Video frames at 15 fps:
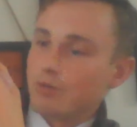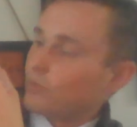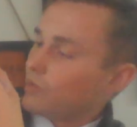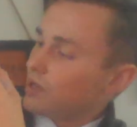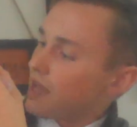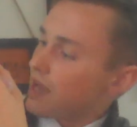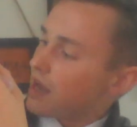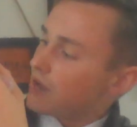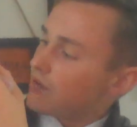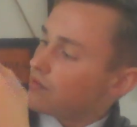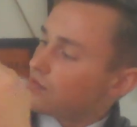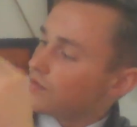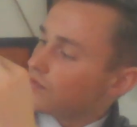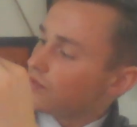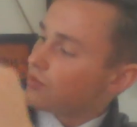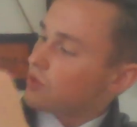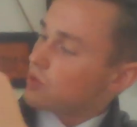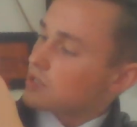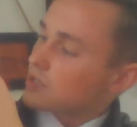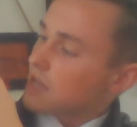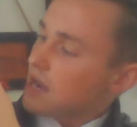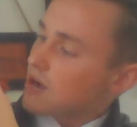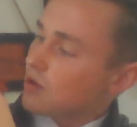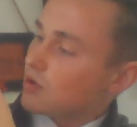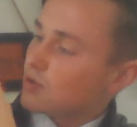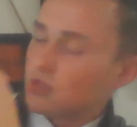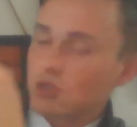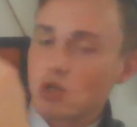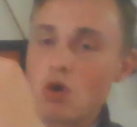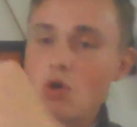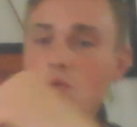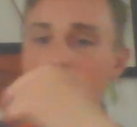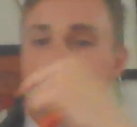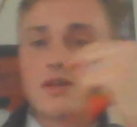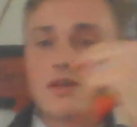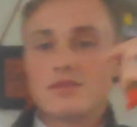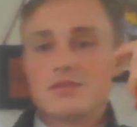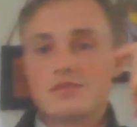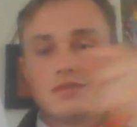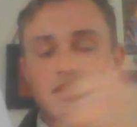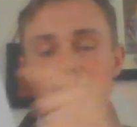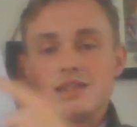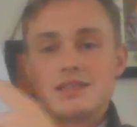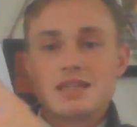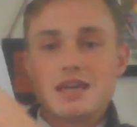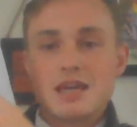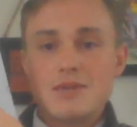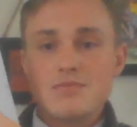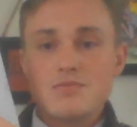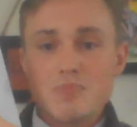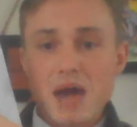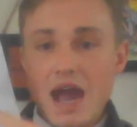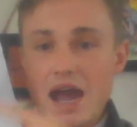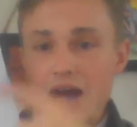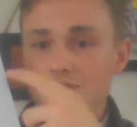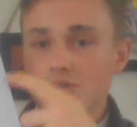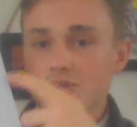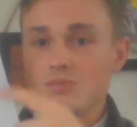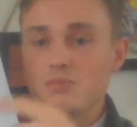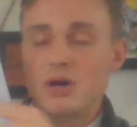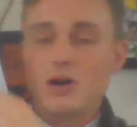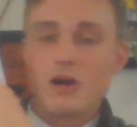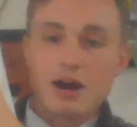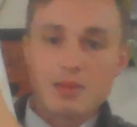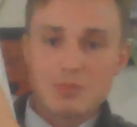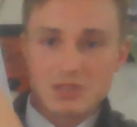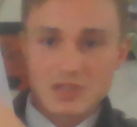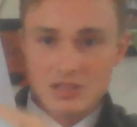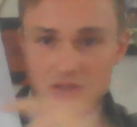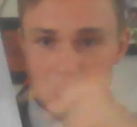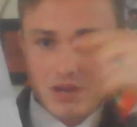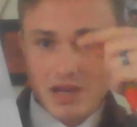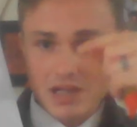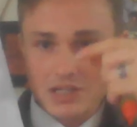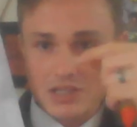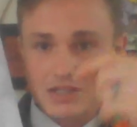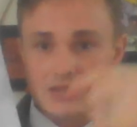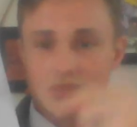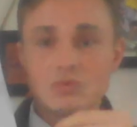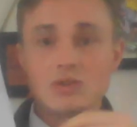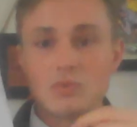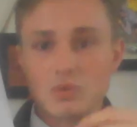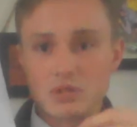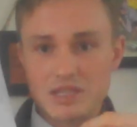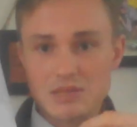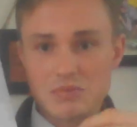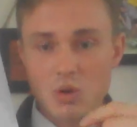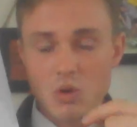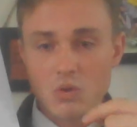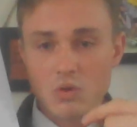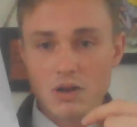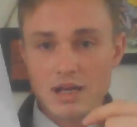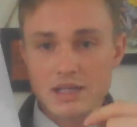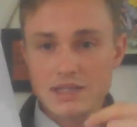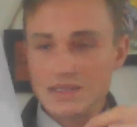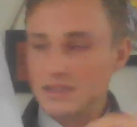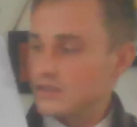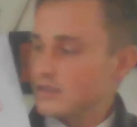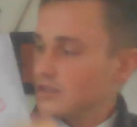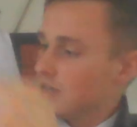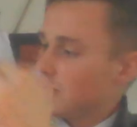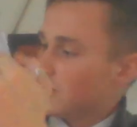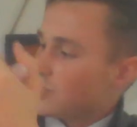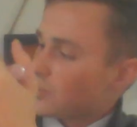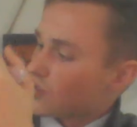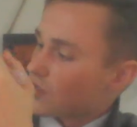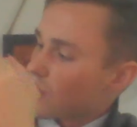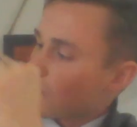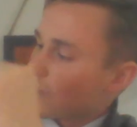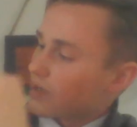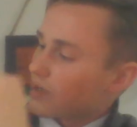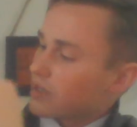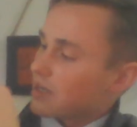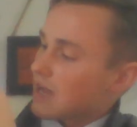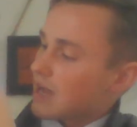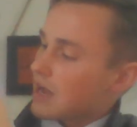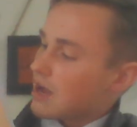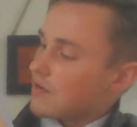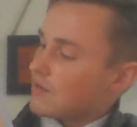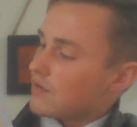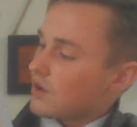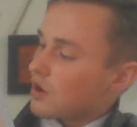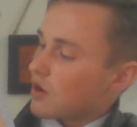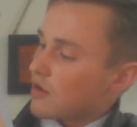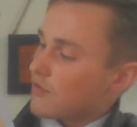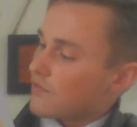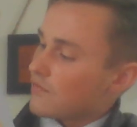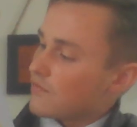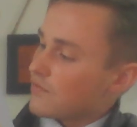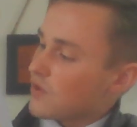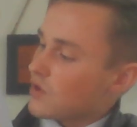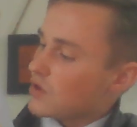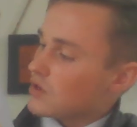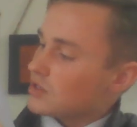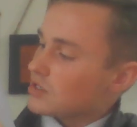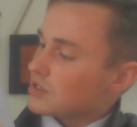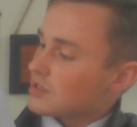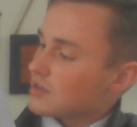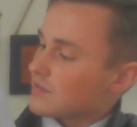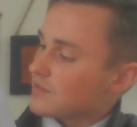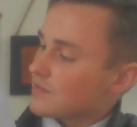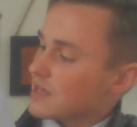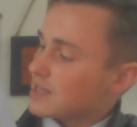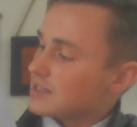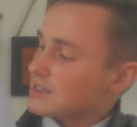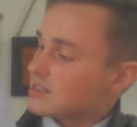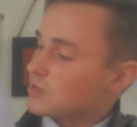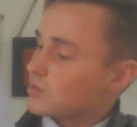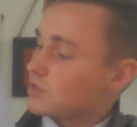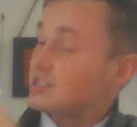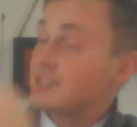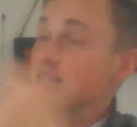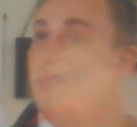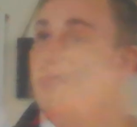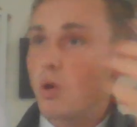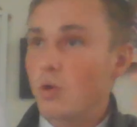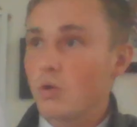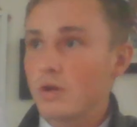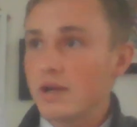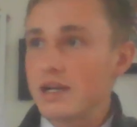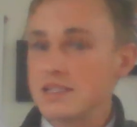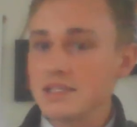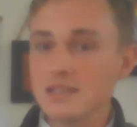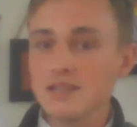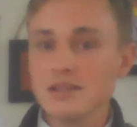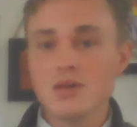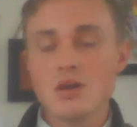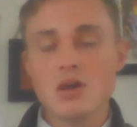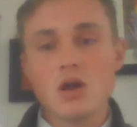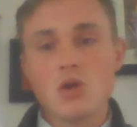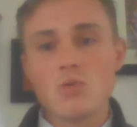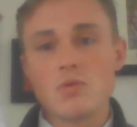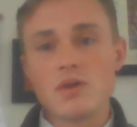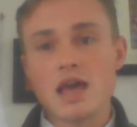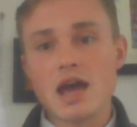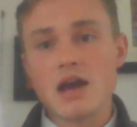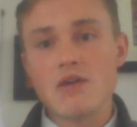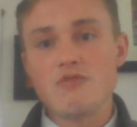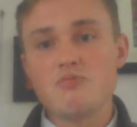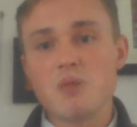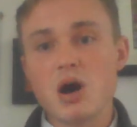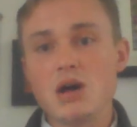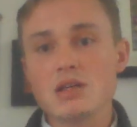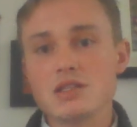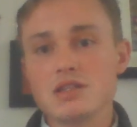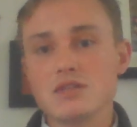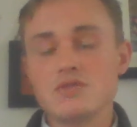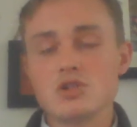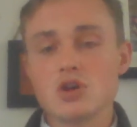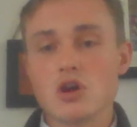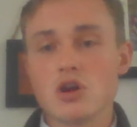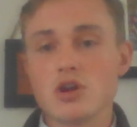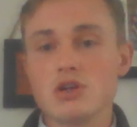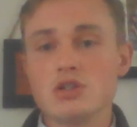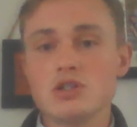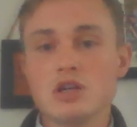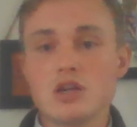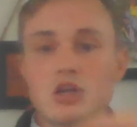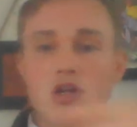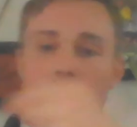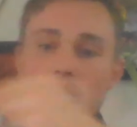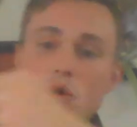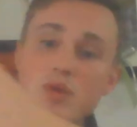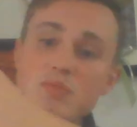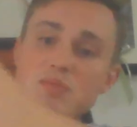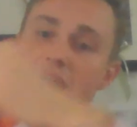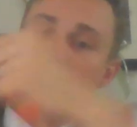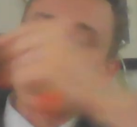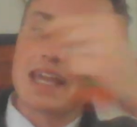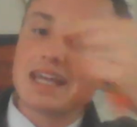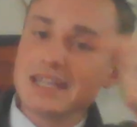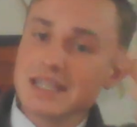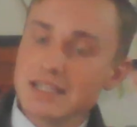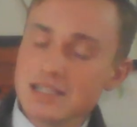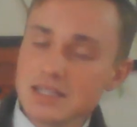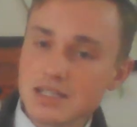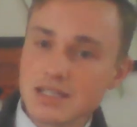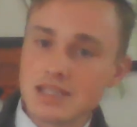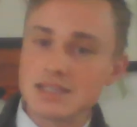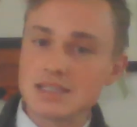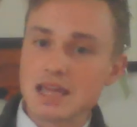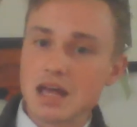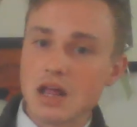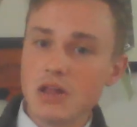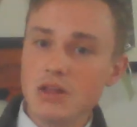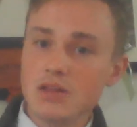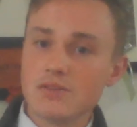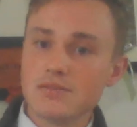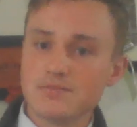we have those arrows go in the same path but opposite direction when we're depolarizing. So we're going to have our first, and since we're depolarizing, we have positive charge going back into the cell,